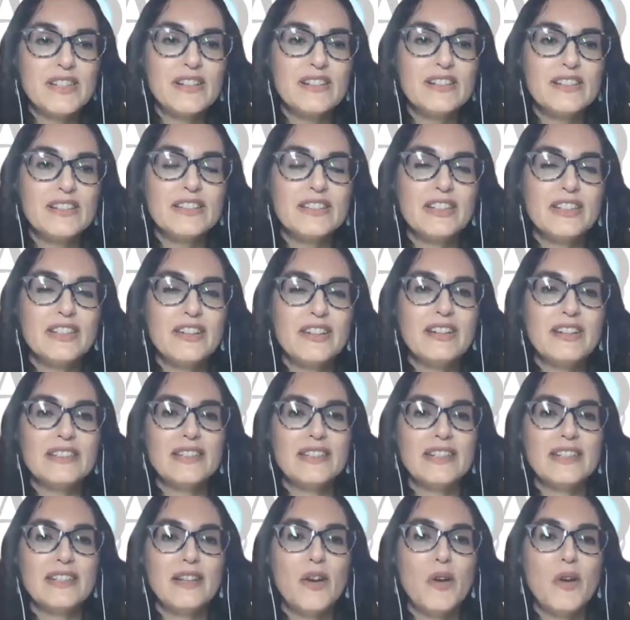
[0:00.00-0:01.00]
interested,
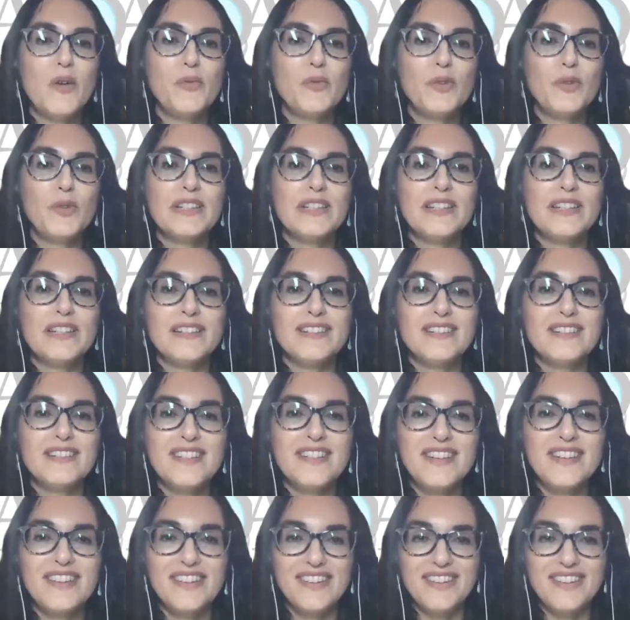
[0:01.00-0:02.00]
hopefully next
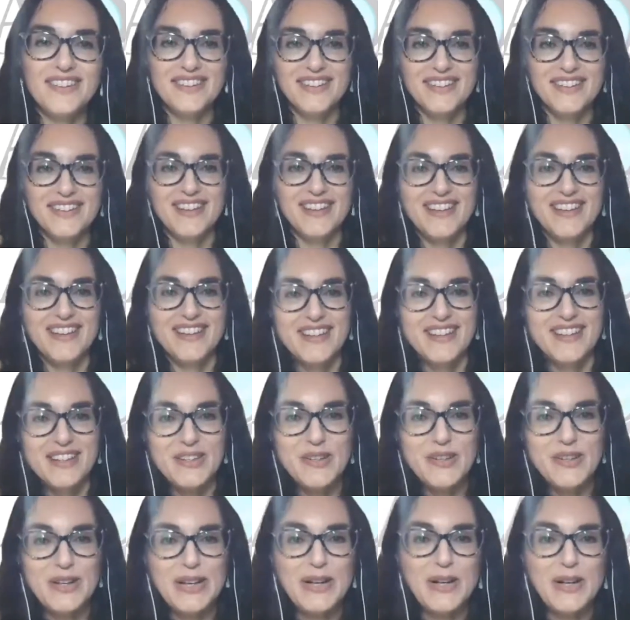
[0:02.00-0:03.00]
year you
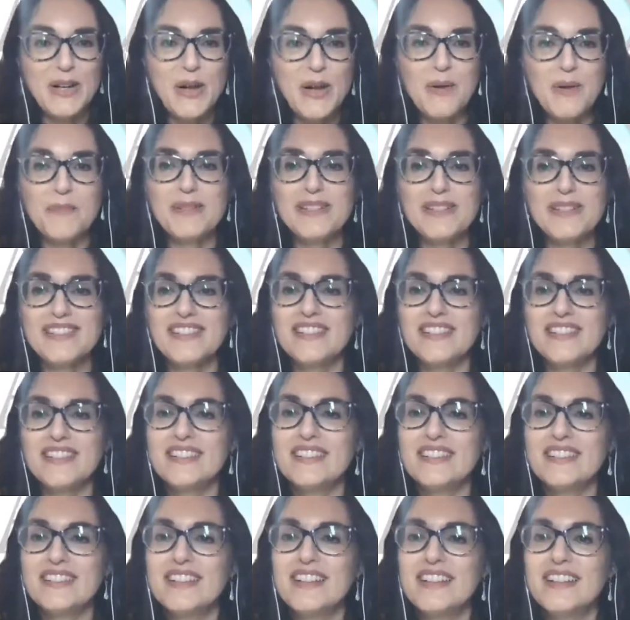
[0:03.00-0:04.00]
can come visit.
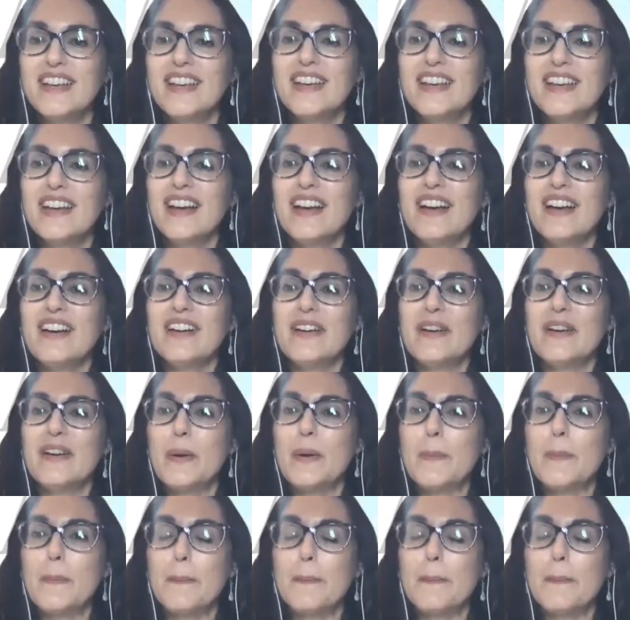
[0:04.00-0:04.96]
There